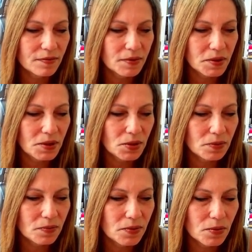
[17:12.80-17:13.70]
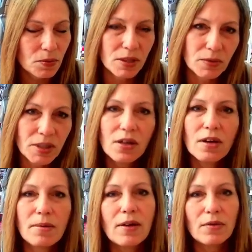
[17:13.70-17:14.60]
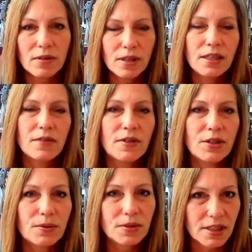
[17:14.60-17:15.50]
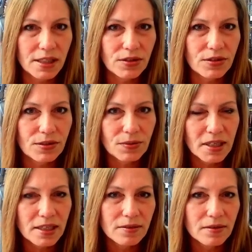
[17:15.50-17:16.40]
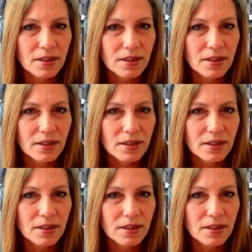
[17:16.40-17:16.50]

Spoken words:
you know, we talk about individual singers, right?